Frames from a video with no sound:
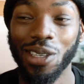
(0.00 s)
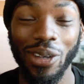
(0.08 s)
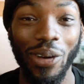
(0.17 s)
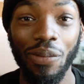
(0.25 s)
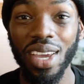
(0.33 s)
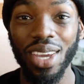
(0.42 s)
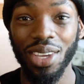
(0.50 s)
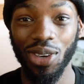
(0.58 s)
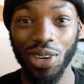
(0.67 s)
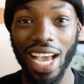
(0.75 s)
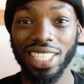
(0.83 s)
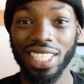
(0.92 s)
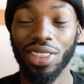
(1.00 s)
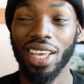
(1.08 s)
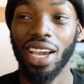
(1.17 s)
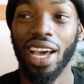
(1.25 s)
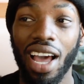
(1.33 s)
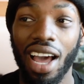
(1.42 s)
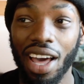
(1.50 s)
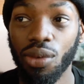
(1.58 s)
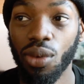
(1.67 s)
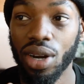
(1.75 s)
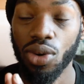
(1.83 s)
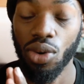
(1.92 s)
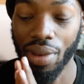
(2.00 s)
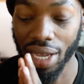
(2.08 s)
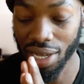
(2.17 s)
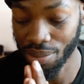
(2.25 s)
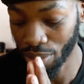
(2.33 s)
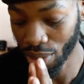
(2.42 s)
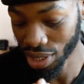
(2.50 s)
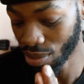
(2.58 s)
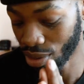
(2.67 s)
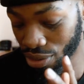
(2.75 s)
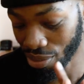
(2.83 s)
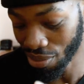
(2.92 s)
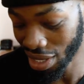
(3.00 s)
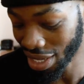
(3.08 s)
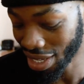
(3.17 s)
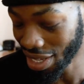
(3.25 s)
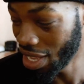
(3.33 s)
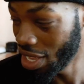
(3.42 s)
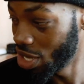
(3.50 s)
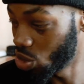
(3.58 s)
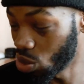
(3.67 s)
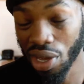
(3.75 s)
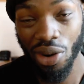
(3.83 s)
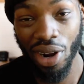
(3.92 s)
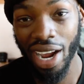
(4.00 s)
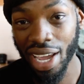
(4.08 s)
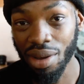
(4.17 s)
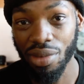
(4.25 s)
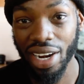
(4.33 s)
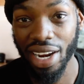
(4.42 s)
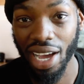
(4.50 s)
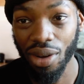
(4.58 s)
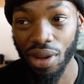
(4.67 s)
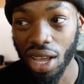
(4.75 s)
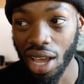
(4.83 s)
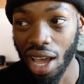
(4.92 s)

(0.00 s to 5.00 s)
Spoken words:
So you guys out there are the one who make it possible for me to be where I am right now.